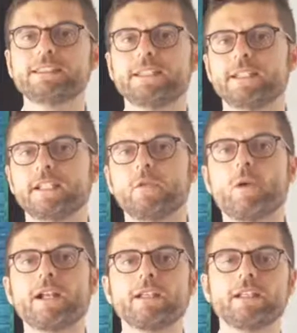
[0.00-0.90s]
taken
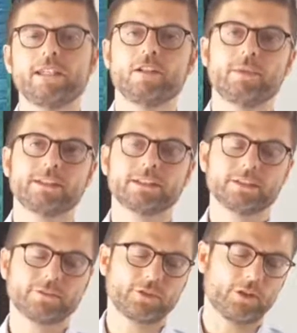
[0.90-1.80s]
1 kilometer
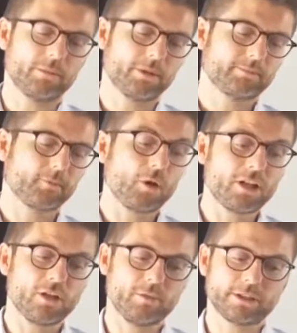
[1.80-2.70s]

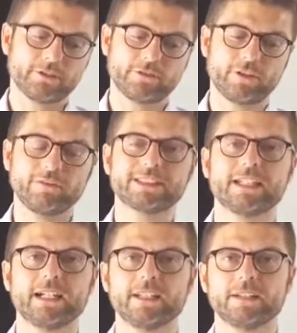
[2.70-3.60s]
from the
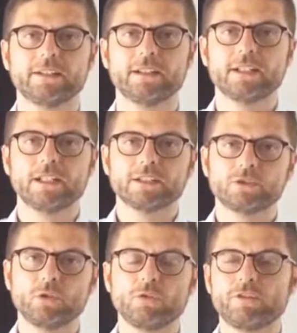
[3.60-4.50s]
site.
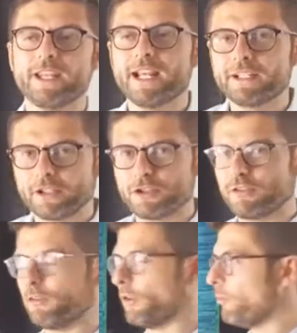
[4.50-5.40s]
So the energy
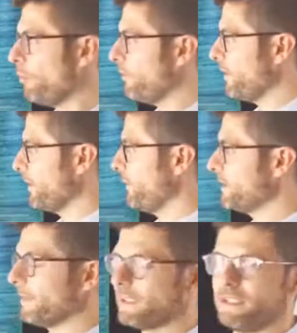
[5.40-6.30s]
for moving
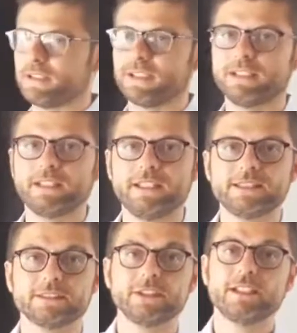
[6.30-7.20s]
this material
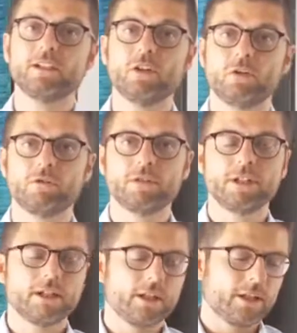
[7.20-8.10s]
is really low.
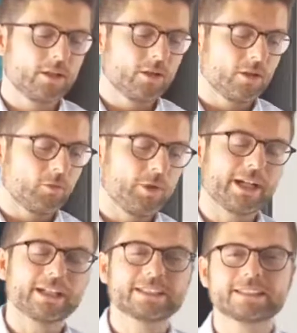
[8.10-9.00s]
We
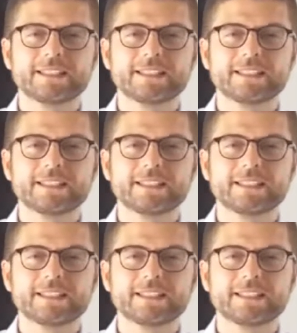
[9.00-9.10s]
are